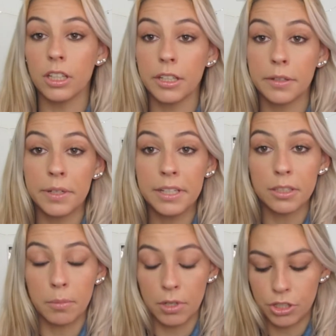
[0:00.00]
liquidy,
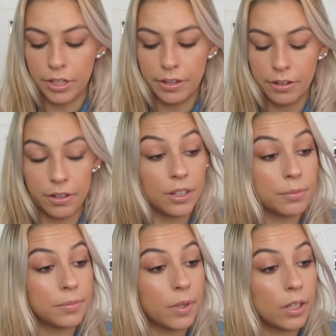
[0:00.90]
so I'm gonna shake her
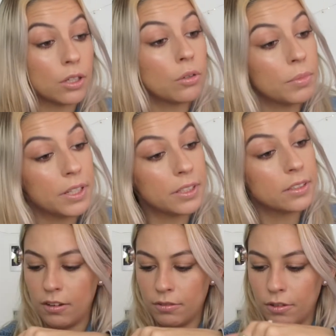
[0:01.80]
up a little bit.
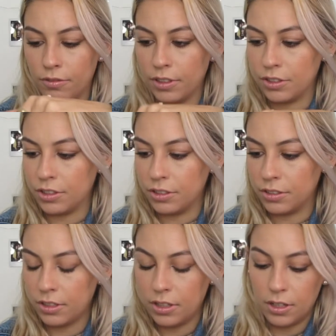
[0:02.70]
Now hopefully
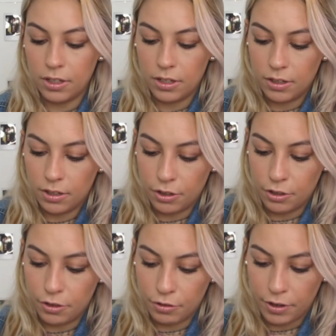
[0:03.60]
she's
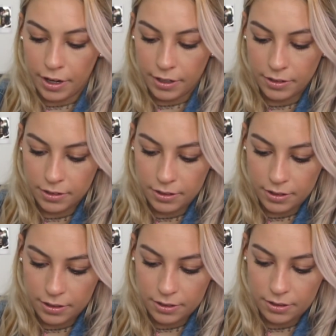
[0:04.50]
grand.
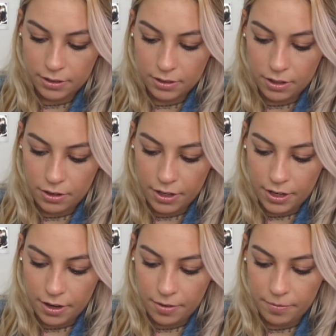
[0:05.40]
Okay,
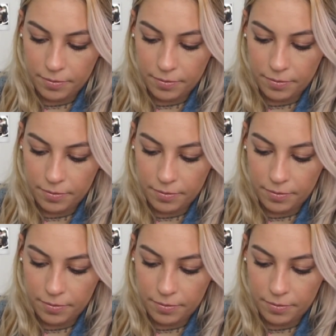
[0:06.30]
yeah.